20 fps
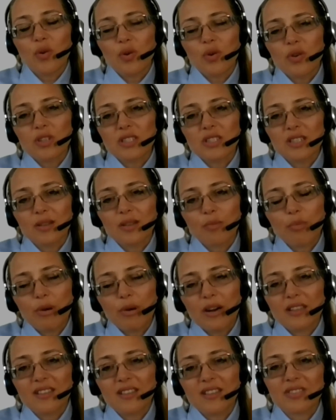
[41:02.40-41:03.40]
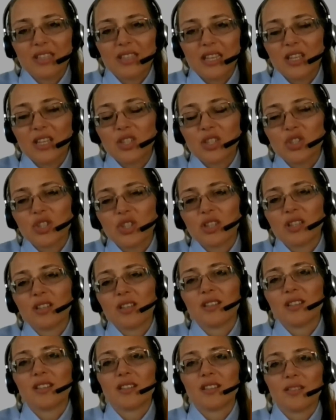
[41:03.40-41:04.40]
course some part of
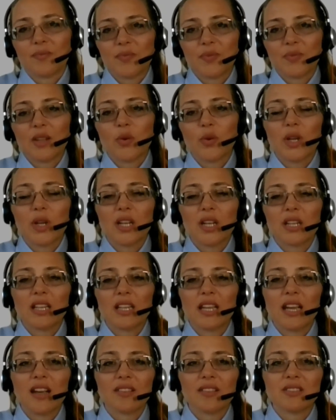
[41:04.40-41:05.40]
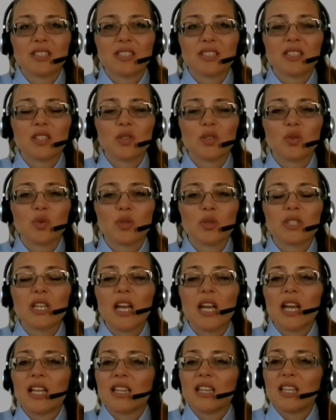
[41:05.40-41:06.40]
Asia, where they have dictators,
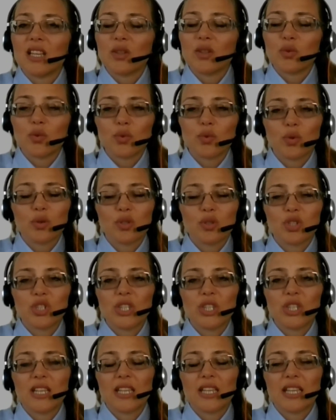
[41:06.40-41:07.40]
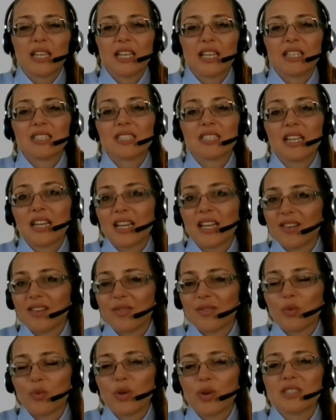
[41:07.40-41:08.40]
they do not shake hands. I
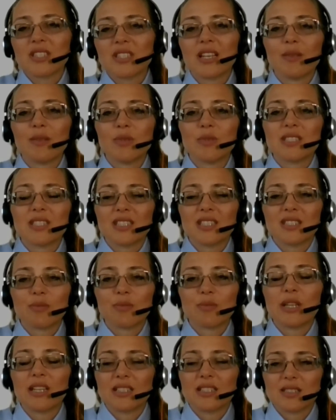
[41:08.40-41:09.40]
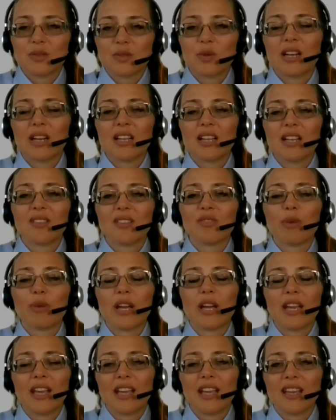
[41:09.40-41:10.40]
have one time this experience where I give
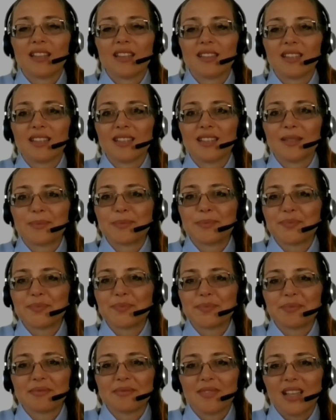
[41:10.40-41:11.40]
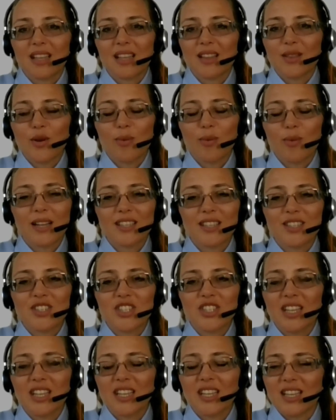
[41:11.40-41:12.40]
my hand and nobody
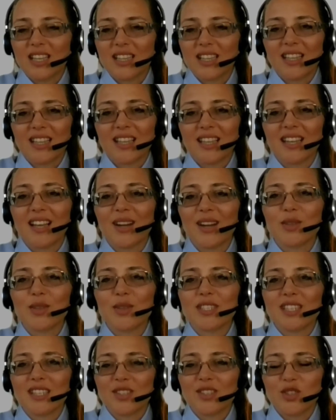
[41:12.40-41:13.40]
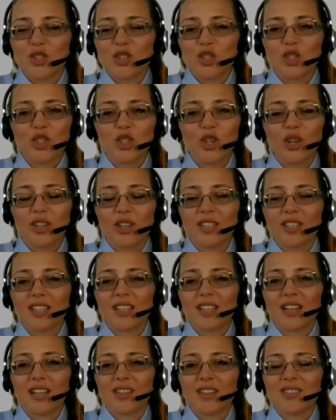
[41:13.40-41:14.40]
shake it. And I was in shock.
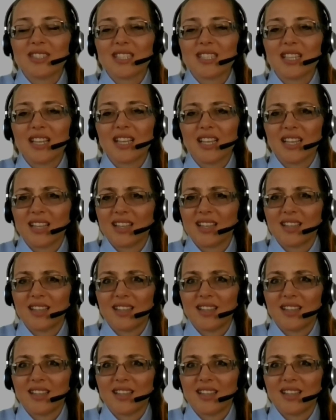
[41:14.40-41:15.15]
I was like,